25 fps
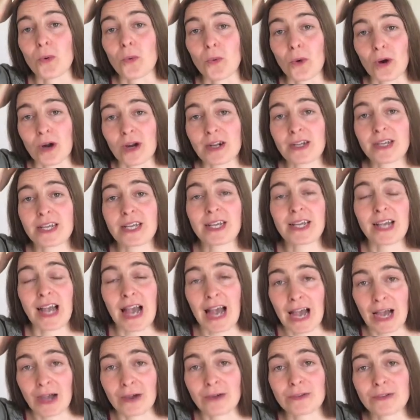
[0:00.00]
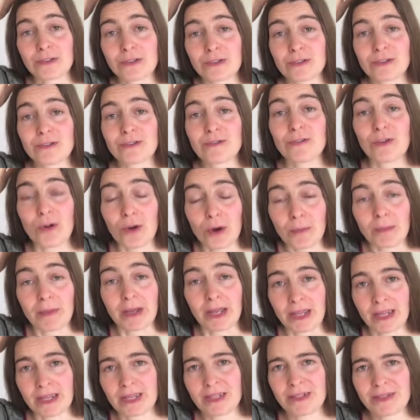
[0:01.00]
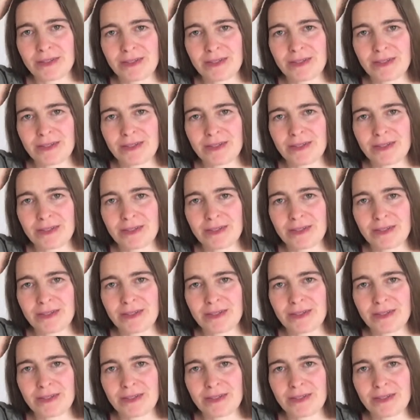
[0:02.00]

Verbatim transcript: working out for me.